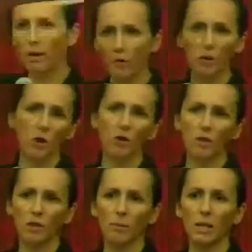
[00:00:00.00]

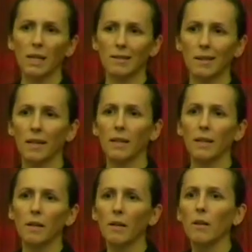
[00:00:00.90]
charges somebody gets laid
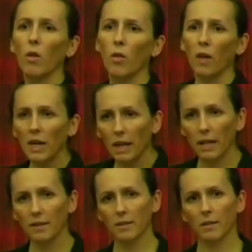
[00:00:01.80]
in, they
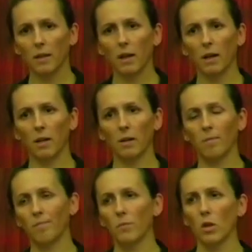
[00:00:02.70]
get
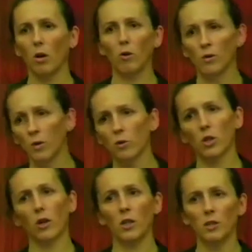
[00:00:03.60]
also
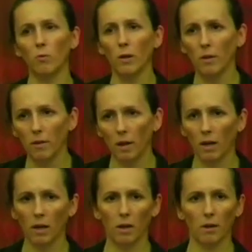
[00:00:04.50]
charged with,
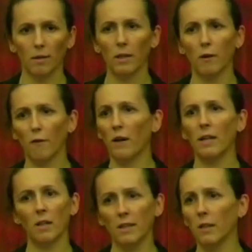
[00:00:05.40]
you know,
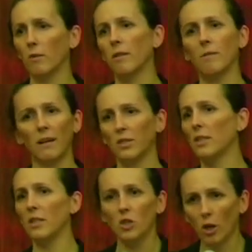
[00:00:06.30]
the
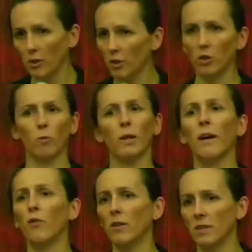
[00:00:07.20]
FCC charges or
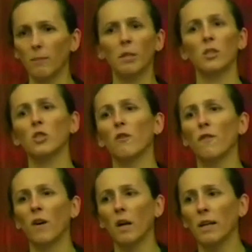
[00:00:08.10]
whatever, and some additional
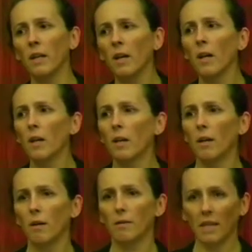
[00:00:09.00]
fine,
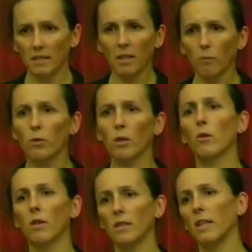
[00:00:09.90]
that's some real
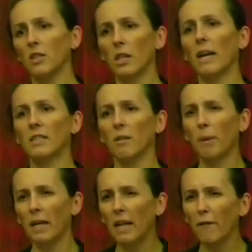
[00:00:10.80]
organization that has to
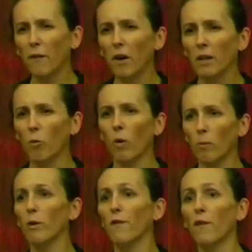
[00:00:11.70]
pay that fine
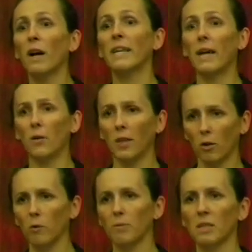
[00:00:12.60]
when we find out that,
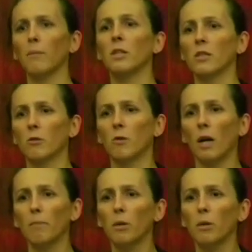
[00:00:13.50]
oops, somebody screwed up.